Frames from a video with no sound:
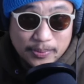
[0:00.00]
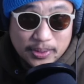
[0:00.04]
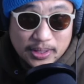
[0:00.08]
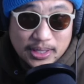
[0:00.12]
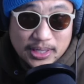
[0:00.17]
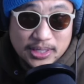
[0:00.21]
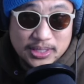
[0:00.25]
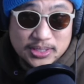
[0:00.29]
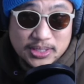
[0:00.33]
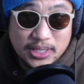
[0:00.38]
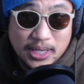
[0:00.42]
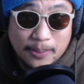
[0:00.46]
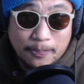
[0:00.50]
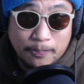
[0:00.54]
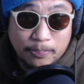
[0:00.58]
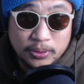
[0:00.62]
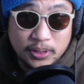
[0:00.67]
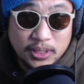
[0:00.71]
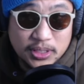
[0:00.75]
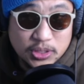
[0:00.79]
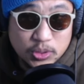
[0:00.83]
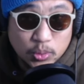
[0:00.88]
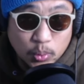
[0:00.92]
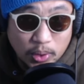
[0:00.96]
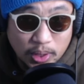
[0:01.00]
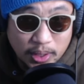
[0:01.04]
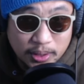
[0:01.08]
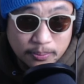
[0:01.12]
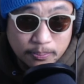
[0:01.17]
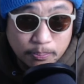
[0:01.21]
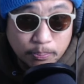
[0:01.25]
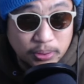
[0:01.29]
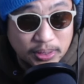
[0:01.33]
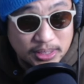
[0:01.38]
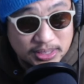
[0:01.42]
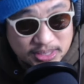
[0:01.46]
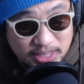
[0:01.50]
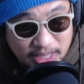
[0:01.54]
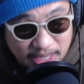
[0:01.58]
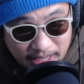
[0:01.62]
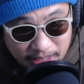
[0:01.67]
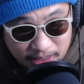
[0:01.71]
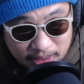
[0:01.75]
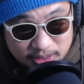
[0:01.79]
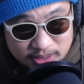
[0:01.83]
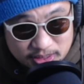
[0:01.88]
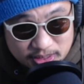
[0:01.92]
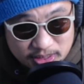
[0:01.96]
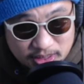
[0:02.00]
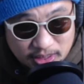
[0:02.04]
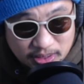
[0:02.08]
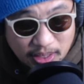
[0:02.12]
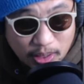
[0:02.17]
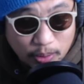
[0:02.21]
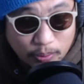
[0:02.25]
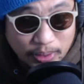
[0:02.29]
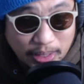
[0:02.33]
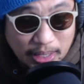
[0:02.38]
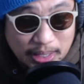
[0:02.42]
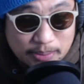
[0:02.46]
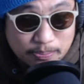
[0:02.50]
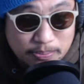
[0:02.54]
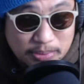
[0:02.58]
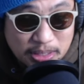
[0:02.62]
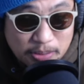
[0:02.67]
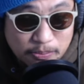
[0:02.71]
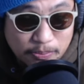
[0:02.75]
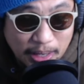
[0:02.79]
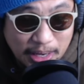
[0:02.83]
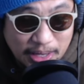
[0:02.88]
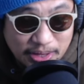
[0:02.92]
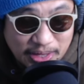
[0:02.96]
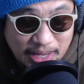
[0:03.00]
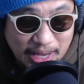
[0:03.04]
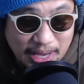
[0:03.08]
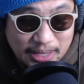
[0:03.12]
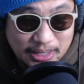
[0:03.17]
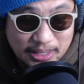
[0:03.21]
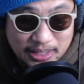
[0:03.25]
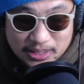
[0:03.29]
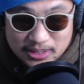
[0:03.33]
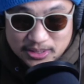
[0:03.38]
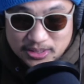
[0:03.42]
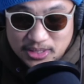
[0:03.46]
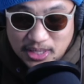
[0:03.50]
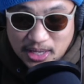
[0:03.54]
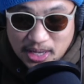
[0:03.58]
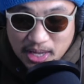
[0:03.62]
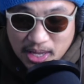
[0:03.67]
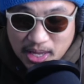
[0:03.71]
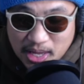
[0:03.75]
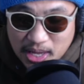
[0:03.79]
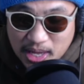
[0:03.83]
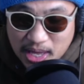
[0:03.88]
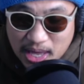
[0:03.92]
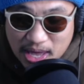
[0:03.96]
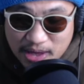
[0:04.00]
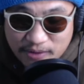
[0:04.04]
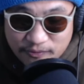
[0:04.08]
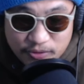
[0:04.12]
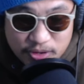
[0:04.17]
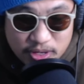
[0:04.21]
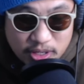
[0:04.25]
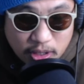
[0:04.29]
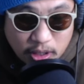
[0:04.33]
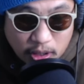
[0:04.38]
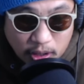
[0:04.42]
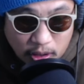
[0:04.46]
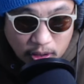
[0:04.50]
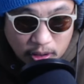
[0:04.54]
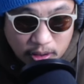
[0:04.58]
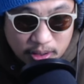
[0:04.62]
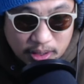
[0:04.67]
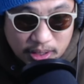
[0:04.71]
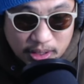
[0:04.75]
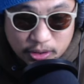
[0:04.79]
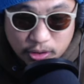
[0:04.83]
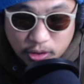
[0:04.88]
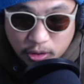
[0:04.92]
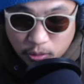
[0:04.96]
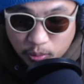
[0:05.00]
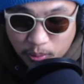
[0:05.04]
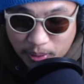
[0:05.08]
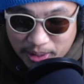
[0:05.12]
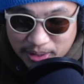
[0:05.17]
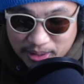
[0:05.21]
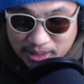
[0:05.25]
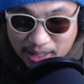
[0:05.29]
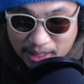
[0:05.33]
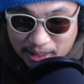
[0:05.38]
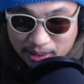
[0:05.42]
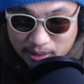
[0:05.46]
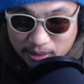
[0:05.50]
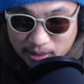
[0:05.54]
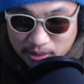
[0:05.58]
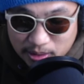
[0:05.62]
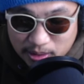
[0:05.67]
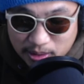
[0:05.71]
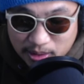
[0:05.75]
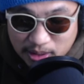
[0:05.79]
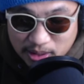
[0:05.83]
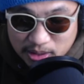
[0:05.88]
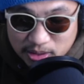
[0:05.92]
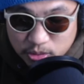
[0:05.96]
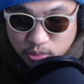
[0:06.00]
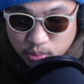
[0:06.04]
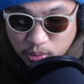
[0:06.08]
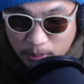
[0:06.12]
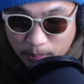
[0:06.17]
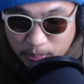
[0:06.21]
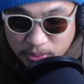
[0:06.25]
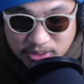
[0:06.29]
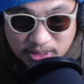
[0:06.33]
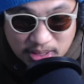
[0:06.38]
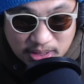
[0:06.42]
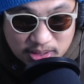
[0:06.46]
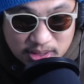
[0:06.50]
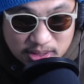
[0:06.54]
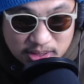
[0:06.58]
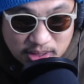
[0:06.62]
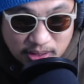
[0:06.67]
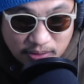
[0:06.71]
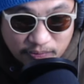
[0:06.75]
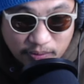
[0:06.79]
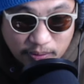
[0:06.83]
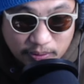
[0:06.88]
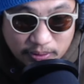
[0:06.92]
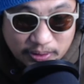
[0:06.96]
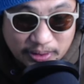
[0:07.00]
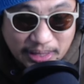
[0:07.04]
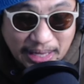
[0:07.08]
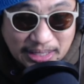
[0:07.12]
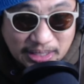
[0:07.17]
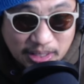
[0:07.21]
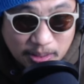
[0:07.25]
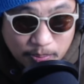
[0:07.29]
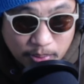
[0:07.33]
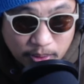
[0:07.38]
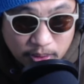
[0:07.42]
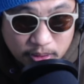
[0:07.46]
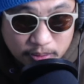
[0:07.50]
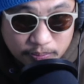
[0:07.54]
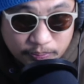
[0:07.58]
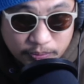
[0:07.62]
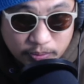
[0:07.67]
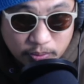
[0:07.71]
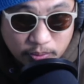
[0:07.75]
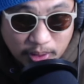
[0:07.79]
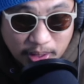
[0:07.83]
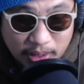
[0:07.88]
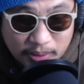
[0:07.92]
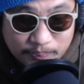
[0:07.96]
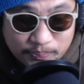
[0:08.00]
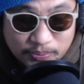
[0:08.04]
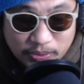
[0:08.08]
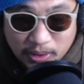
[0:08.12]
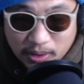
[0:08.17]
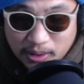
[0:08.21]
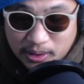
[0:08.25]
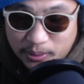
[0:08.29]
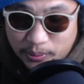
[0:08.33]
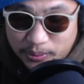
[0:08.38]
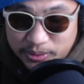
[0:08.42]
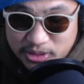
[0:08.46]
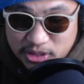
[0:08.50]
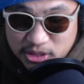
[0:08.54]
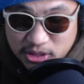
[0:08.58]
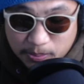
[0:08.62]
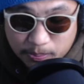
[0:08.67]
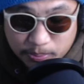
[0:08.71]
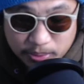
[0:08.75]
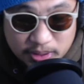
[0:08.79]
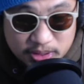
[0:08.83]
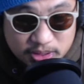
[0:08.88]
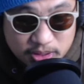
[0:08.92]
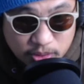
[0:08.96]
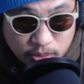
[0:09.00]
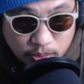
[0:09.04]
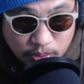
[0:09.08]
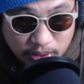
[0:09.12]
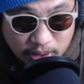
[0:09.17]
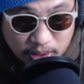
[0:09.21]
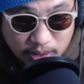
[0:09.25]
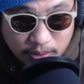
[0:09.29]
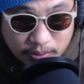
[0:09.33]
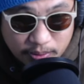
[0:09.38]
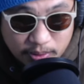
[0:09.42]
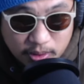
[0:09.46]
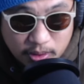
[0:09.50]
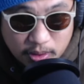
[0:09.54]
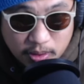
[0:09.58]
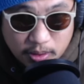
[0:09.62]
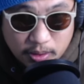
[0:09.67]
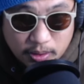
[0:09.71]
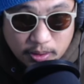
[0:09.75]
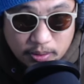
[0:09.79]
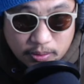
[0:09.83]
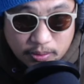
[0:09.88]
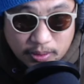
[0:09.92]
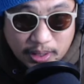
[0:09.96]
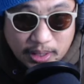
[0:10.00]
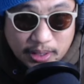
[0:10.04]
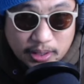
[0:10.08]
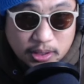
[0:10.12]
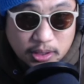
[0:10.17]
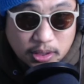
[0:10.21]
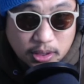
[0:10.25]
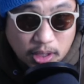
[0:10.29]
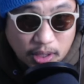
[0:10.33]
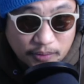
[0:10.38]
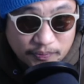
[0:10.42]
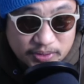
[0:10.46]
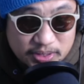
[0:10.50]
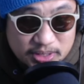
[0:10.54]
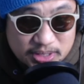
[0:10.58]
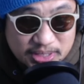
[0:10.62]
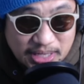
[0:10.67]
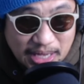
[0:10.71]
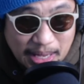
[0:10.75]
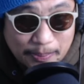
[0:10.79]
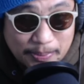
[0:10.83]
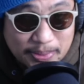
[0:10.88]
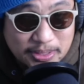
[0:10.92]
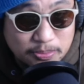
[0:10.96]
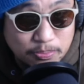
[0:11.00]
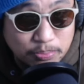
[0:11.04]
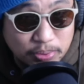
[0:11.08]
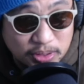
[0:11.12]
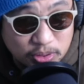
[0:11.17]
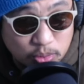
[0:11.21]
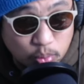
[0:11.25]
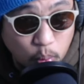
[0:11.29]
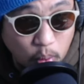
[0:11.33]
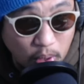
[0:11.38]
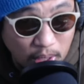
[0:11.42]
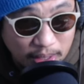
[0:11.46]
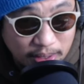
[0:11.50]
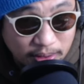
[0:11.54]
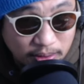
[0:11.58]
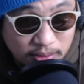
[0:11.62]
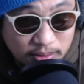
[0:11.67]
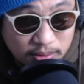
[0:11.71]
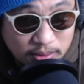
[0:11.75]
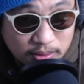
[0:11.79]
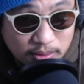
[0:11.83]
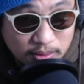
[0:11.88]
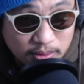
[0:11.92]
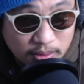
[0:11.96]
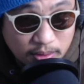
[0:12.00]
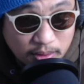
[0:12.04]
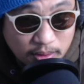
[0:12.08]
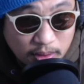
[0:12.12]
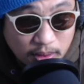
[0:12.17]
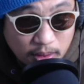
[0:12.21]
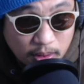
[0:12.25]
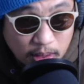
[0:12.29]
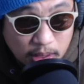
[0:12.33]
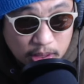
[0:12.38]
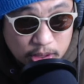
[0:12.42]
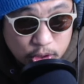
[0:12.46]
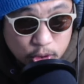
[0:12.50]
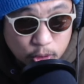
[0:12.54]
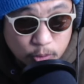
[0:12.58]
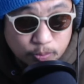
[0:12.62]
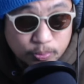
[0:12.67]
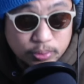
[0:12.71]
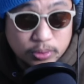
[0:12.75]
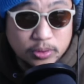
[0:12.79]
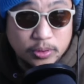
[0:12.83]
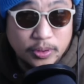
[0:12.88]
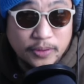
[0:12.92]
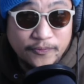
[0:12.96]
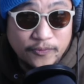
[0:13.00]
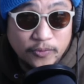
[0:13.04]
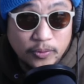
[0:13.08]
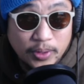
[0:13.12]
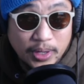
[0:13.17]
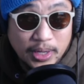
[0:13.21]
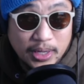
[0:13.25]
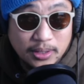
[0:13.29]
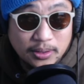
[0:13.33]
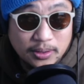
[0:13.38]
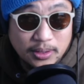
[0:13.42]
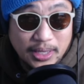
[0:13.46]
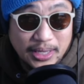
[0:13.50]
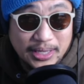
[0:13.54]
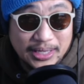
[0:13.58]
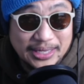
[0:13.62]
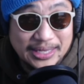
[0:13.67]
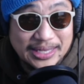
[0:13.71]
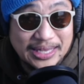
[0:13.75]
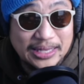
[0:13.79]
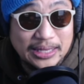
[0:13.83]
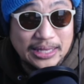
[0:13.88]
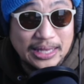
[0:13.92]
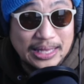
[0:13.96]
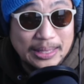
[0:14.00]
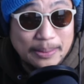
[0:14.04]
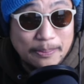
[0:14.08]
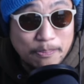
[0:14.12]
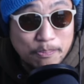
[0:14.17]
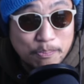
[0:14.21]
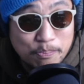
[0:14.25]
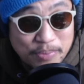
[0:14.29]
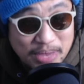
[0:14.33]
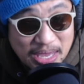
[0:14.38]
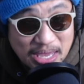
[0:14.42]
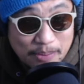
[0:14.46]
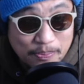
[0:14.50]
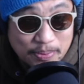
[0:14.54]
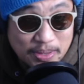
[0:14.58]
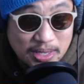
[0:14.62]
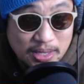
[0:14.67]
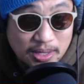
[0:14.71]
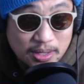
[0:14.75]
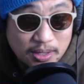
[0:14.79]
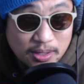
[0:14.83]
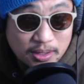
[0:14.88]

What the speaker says: is a +1 +X. Now, what I mean by that is every card in your red deck is representative of Lightning Bolt, right? Which is a +3, right? Cacophony Scamp is +1. You proliferate, it can get maybe